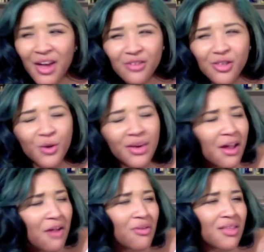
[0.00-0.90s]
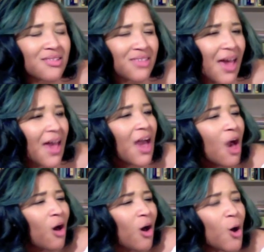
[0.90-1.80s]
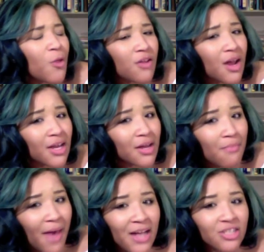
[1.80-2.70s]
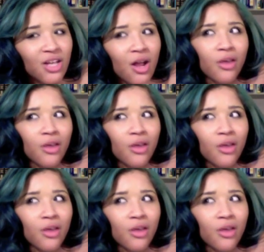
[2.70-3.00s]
so you can't really say, oh, they're not a good match.